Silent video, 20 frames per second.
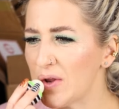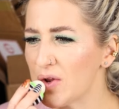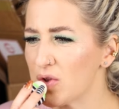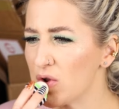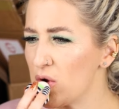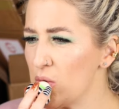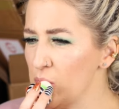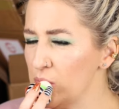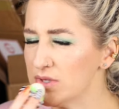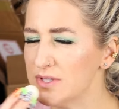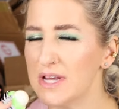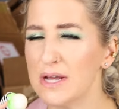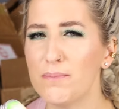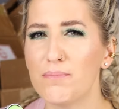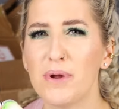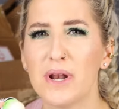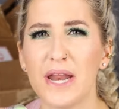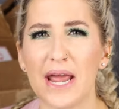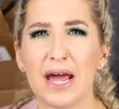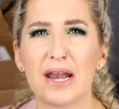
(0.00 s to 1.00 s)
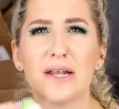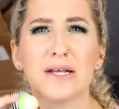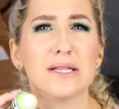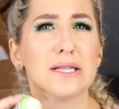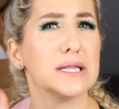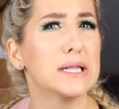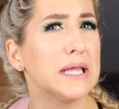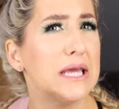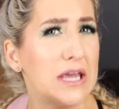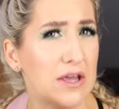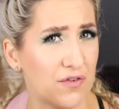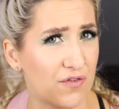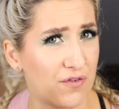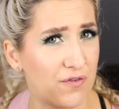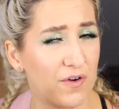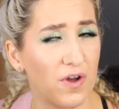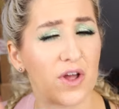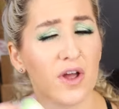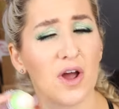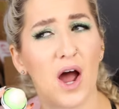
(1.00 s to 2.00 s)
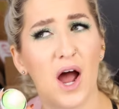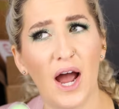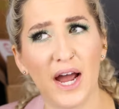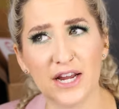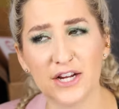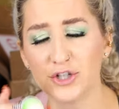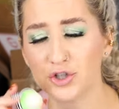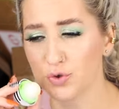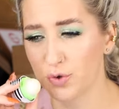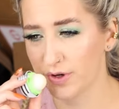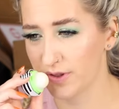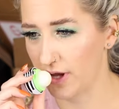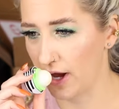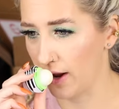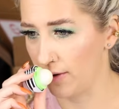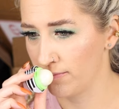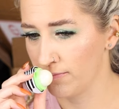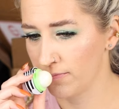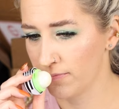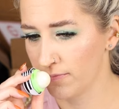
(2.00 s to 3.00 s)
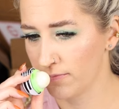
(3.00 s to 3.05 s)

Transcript: It's almost like banana leaf. I enjoy that.